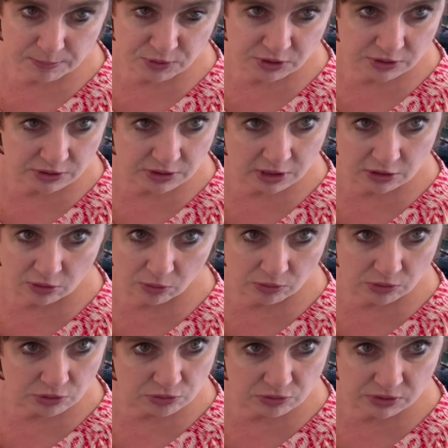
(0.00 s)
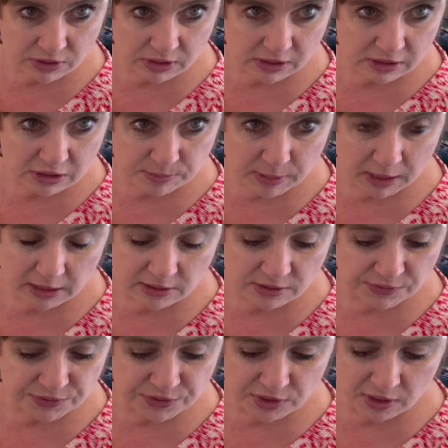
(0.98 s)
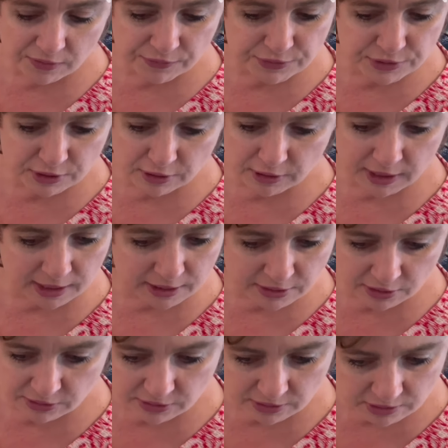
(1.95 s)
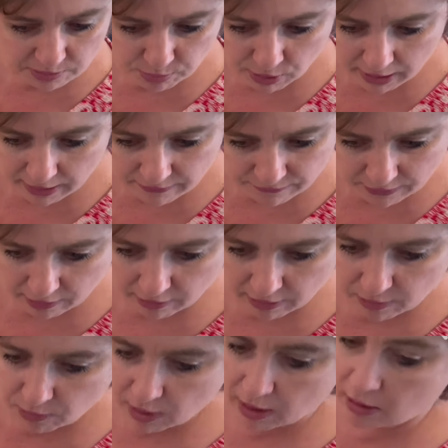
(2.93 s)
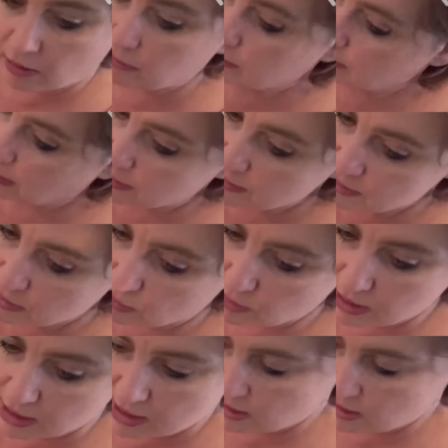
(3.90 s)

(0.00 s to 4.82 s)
She said, don't use the expensive stuff, Jerry. It doesn't spread very well. And I said, okay,